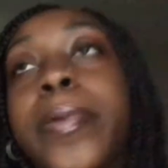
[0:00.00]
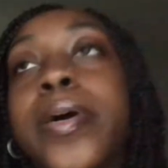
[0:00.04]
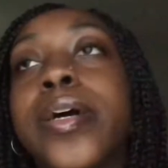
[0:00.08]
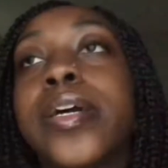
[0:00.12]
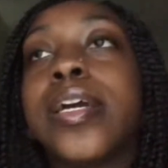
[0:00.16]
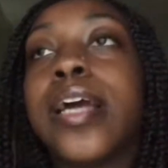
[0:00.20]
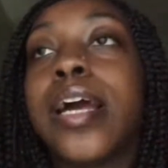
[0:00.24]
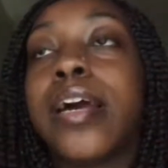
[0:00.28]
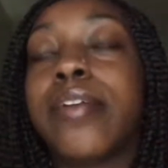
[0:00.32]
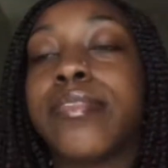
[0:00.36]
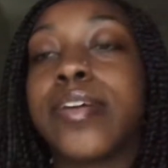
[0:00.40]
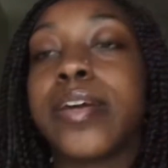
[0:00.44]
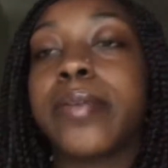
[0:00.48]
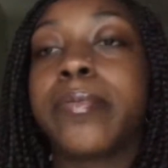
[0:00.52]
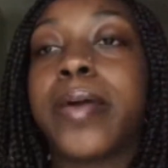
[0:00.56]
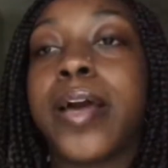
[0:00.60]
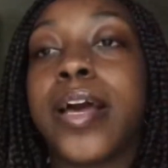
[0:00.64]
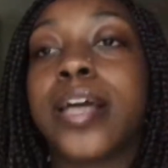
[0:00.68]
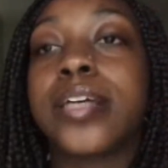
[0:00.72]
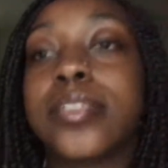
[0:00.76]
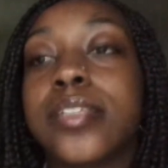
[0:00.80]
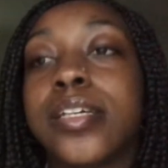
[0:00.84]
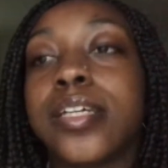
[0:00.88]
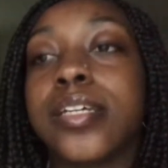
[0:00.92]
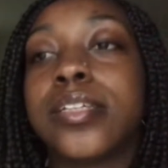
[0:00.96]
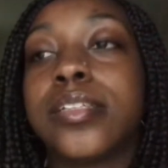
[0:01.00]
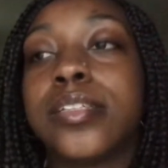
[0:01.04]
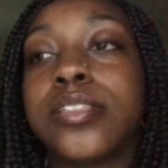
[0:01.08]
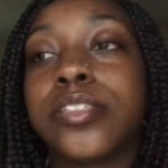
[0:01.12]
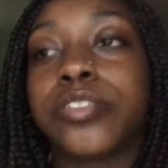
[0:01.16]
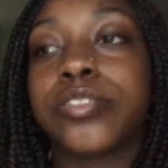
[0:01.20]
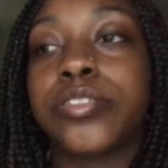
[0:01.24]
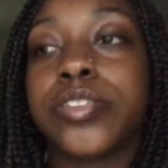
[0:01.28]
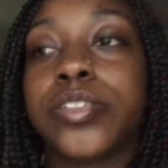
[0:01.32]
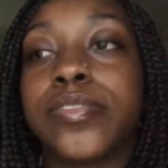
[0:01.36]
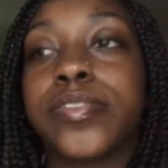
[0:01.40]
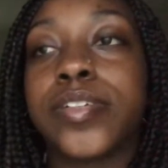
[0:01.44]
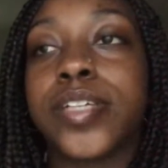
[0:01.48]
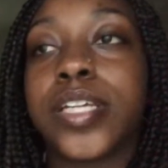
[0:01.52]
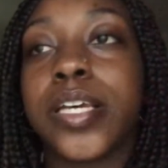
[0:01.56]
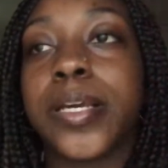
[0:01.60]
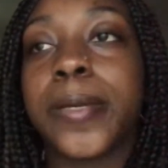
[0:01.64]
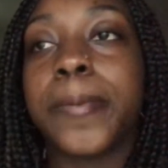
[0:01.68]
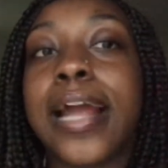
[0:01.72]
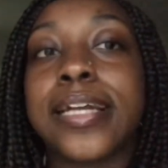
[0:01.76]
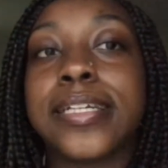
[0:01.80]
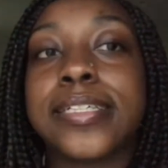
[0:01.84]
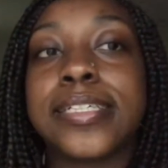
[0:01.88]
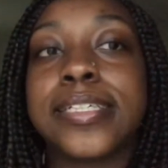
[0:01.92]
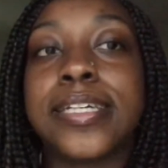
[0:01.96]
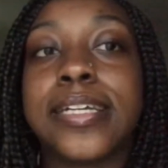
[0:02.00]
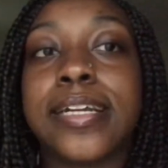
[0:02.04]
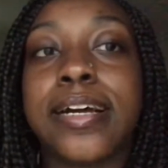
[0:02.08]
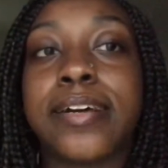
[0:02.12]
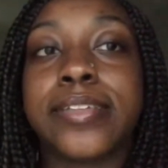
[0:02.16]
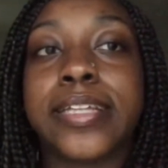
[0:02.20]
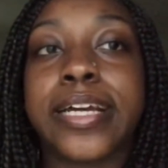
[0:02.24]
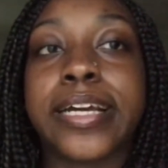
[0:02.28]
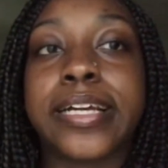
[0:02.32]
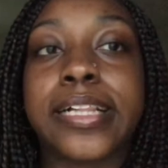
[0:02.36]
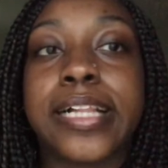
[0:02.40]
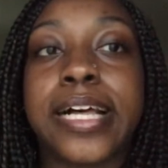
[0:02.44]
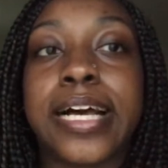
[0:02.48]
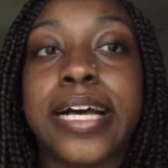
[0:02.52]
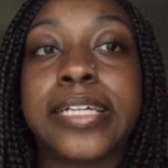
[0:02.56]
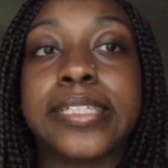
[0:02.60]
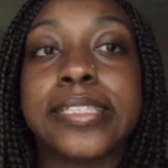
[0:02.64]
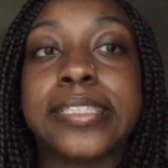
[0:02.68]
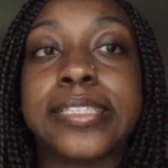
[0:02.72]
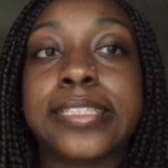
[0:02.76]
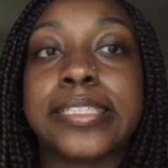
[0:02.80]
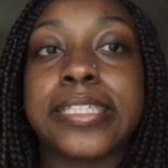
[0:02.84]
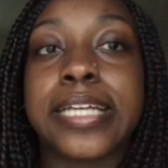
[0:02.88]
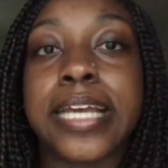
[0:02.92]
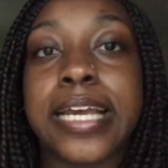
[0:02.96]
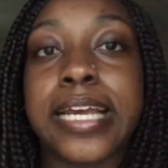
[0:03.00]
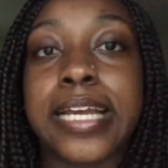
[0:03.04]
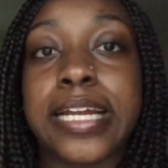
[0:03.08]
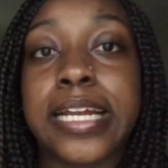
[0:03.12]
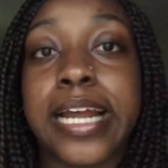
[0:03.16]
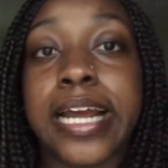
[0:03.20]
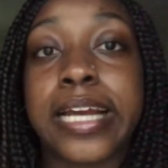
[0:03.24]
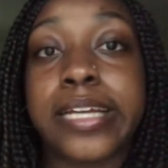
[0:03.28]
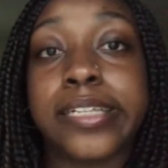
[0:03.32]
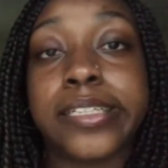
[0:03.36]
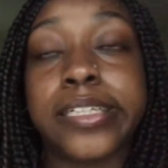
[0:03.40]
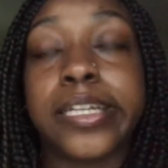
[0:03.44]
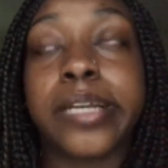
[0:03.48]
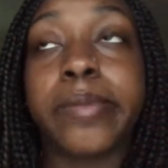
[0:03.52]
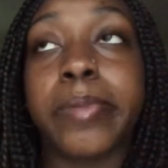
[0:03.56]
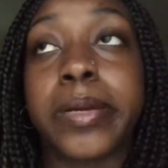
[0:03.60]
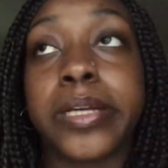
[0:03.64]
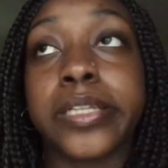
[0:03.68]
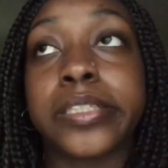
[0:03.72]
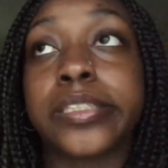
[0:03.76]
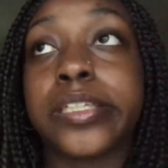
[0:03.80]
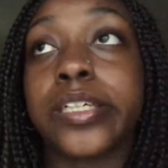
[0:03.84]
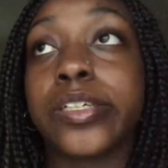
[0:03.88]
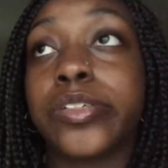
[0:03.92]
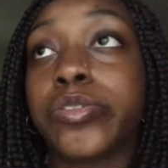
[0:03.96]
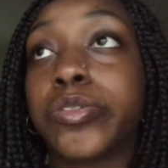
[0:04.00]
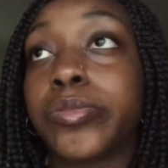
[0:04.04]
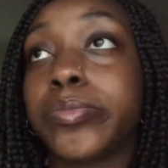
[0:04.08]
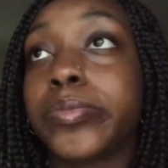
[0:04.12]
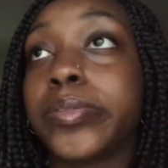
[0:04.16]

But yeah, if I pass and I get the certificate, I get to get out that class and I either get my schedule